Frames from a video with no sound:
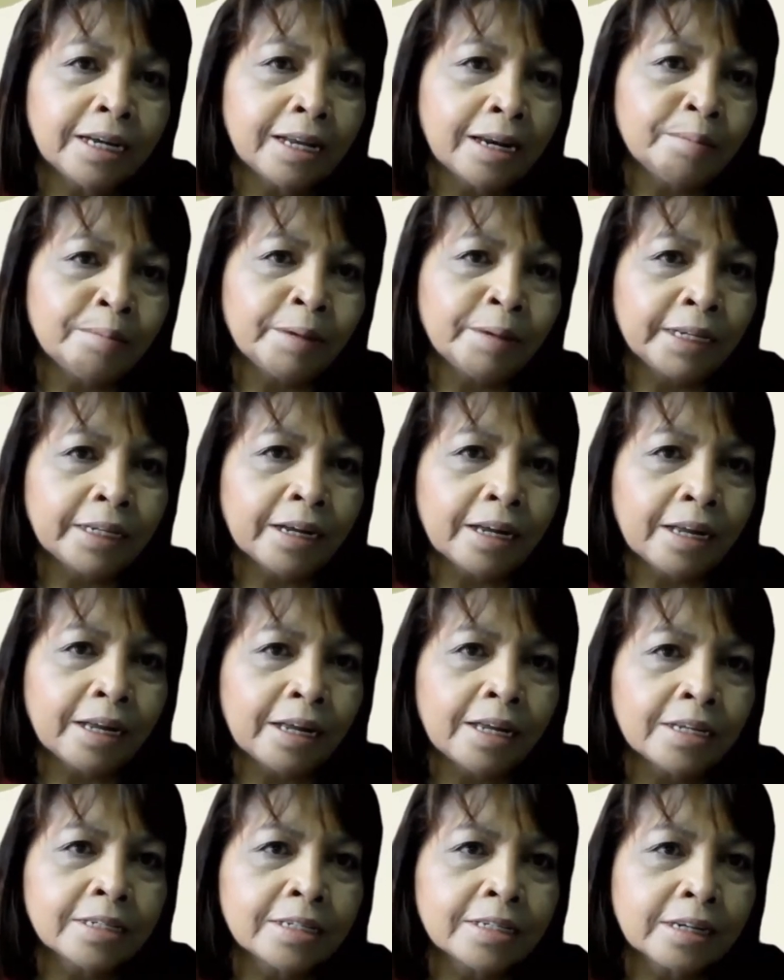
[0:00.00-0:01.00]
And
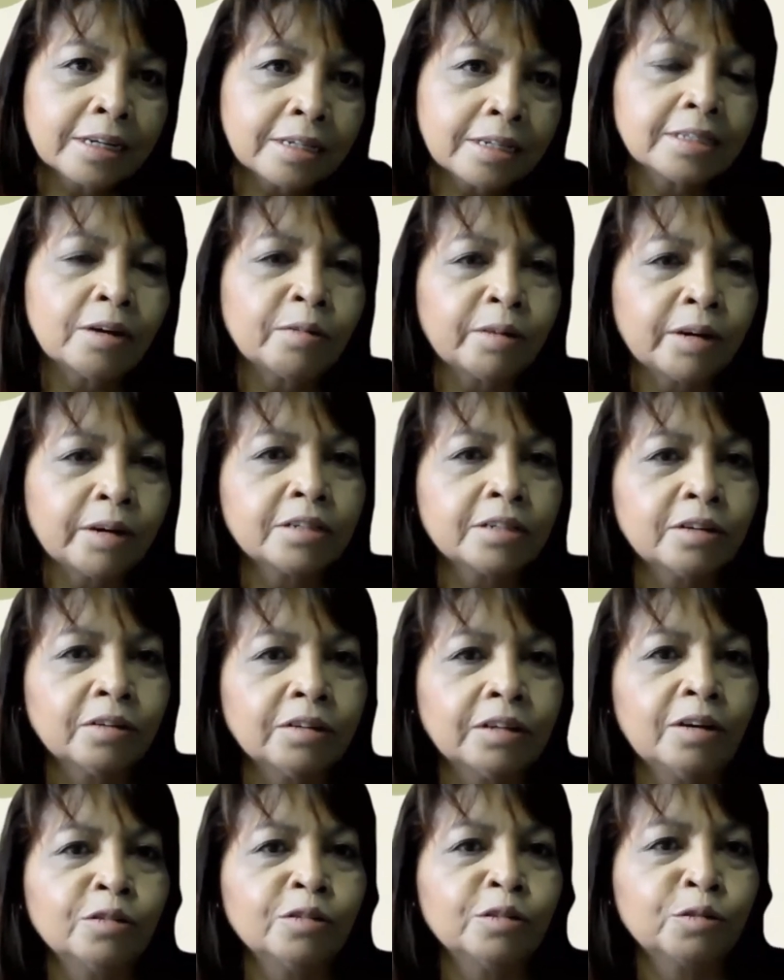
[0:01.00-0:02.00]
something that's really
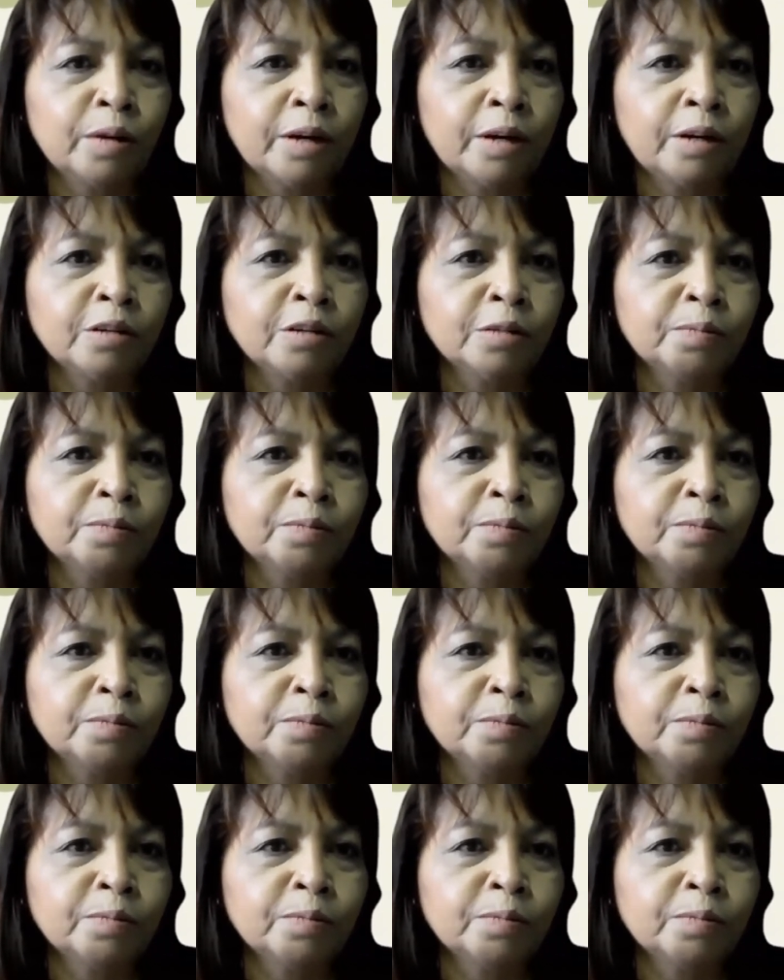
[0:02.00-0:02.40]
important,